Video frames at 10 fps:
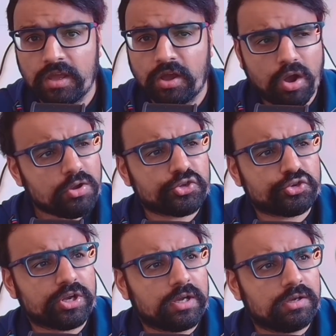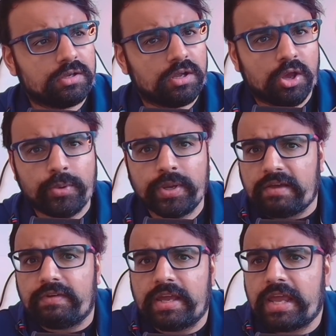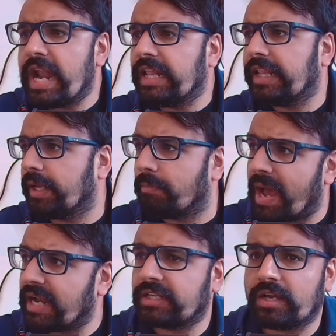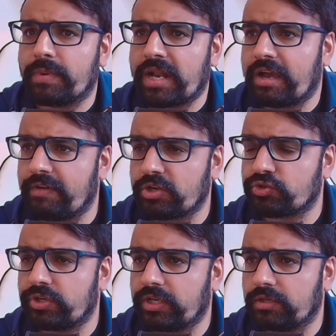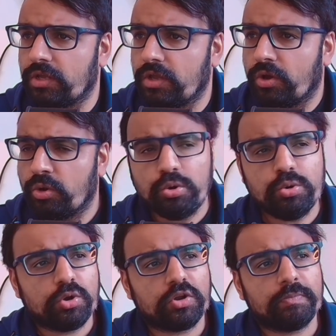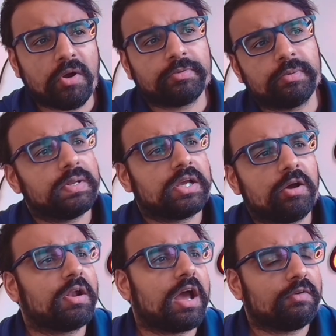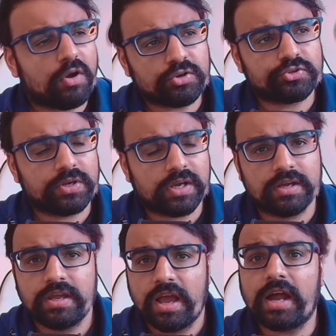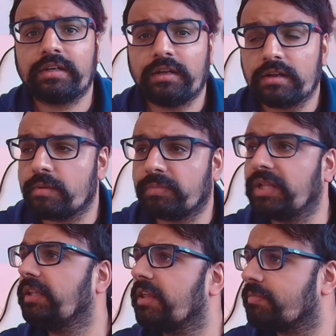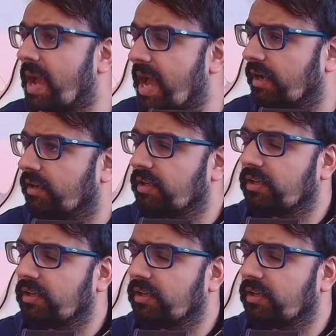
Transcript: Austria? We never hear anything bad coming out of Austria. Who could have possibly come out of Austria and done something this bad?